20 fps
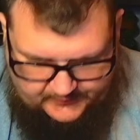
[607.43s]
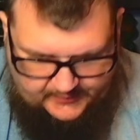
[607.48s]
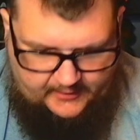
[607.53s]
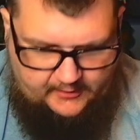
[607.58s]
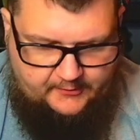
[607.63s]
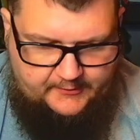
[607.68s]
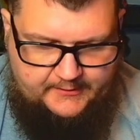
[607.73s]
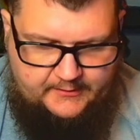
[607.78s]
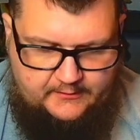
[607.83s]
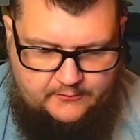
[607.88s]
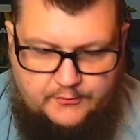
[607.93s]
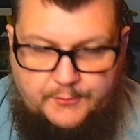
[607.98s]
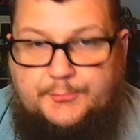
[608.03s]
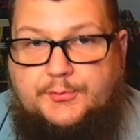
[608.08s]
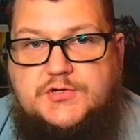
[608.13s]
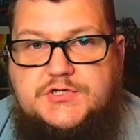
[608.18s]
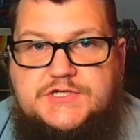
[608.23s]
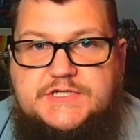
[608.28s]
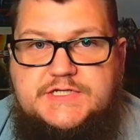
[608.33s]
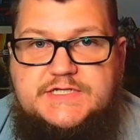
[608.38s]
Telling or
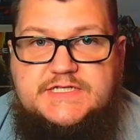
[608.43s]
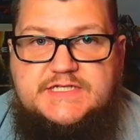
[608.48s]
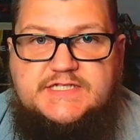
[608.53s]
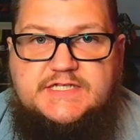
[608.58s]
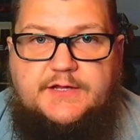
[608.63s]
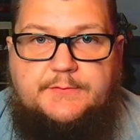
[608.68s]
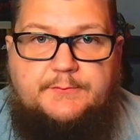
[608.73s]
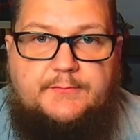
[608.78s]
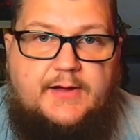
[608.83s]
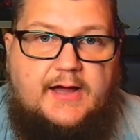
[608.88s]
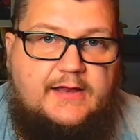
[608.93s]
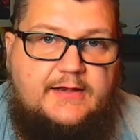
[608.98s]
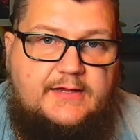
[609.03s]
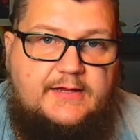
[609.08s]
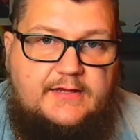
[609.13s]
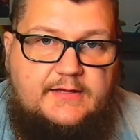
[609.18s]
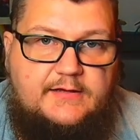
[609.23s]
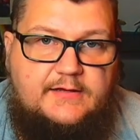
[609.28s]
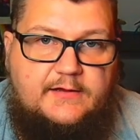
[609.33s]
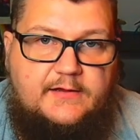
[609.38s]
pushing
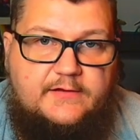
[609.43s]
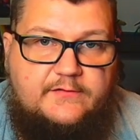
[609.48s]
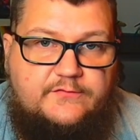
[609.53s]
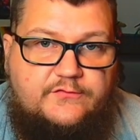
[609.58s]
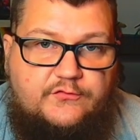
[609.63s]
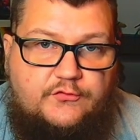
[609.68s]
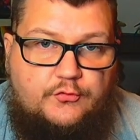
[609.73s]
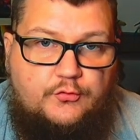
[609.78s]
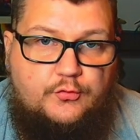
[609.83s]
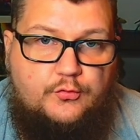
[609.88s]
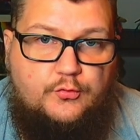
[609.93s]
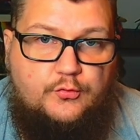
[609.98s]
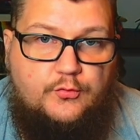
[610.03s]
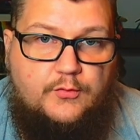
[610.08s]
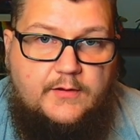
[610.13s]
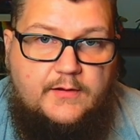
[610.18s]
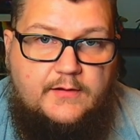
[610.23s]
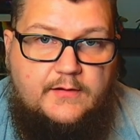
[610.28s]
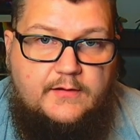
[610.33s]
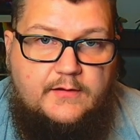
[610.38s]
somebody
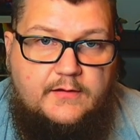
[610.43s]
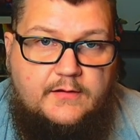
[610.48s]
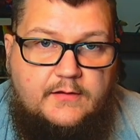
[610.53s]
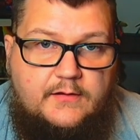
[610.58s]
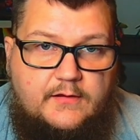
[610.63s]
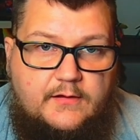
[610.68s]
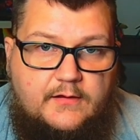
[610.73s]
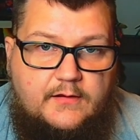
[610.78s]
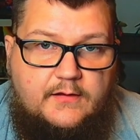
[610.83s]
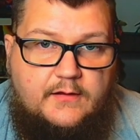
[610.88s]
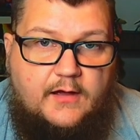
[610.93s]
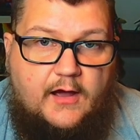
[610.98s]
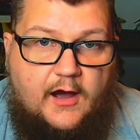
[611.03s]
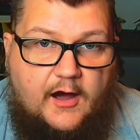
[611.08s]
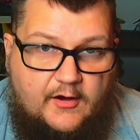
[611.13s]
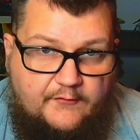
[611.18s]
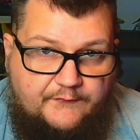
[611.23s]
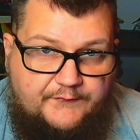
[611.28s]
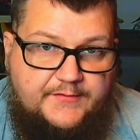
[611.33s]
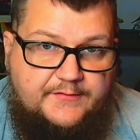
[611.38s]
into
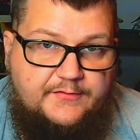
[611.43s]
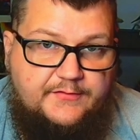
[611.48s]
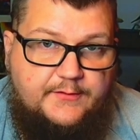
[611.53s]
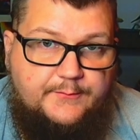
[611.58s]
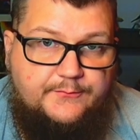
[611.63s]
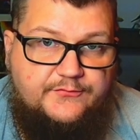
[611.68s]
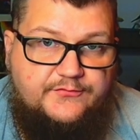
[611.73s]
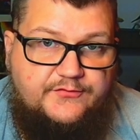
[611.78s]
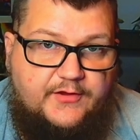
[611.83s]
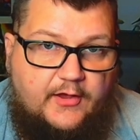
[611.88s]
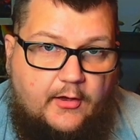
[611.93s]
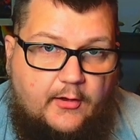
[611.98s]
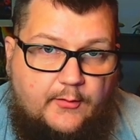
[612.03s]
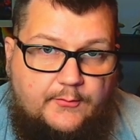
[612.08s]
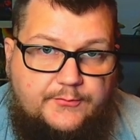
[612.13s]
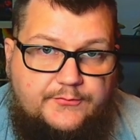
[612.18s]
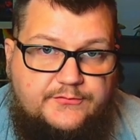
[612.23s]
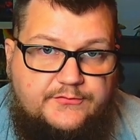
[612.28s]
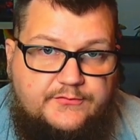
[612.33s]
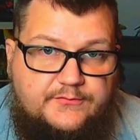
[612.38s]
offing
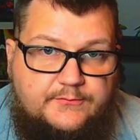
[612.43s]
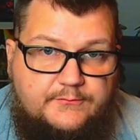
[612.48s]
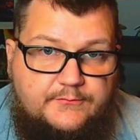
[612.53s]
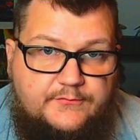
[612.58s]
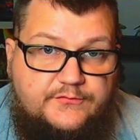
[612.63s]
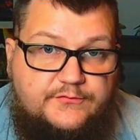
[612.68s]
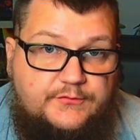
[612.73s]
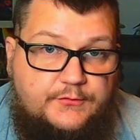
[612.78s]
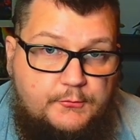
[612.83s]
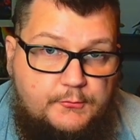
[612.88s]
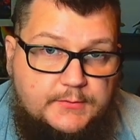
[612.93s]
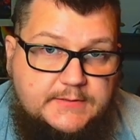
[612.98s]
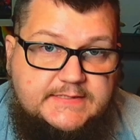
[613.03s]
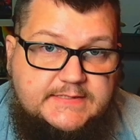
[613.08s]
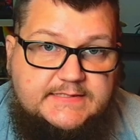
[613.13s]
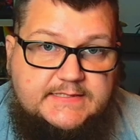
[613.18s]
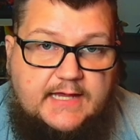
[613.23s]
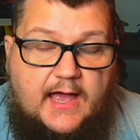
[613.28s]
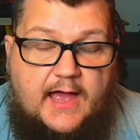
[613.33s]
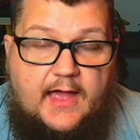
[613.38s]
themselves,
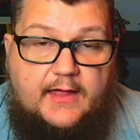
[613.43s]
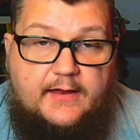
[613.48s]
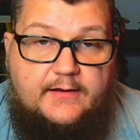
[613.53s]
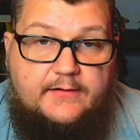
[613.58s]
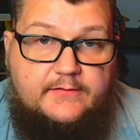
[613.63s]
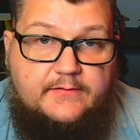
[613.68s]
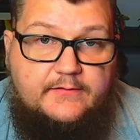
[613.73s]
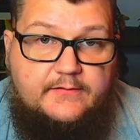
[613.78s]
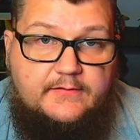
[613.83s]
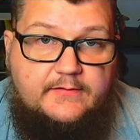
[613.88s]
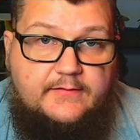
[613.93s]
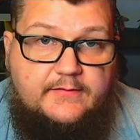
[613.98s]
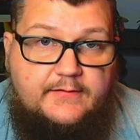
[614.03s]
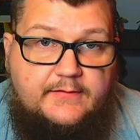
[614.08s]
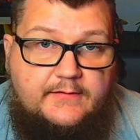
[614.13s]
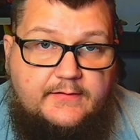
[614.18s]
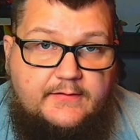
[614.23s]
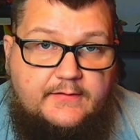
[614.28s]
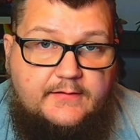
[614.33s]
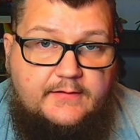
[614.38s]
suicide,
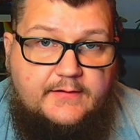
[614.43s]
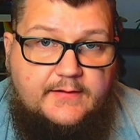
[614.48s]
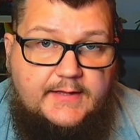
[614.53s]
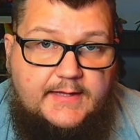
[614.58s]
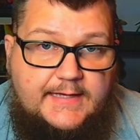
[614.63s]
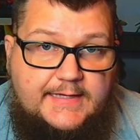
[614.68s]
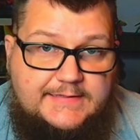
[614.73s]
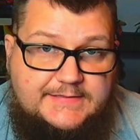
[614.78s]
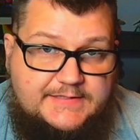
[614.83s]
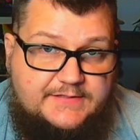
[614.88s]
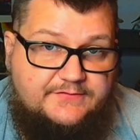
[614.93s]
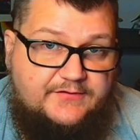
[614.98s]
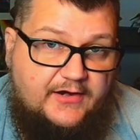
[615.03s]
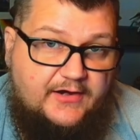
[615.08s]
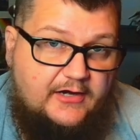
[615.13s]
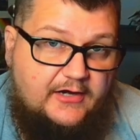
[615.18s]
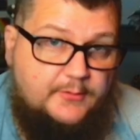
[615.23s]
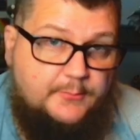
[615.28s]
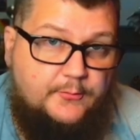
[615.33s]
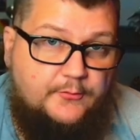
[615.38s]
is a
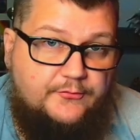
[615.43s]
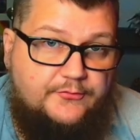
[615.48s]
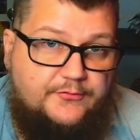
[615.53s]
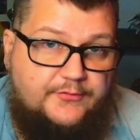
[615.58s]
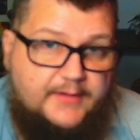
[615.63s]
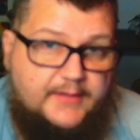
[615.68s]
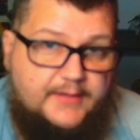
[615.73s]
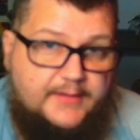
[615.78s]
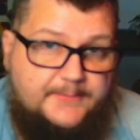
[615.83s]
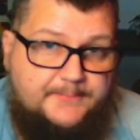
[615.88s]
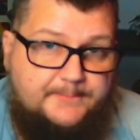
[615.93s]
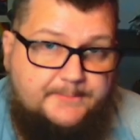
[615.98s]
terrible thing.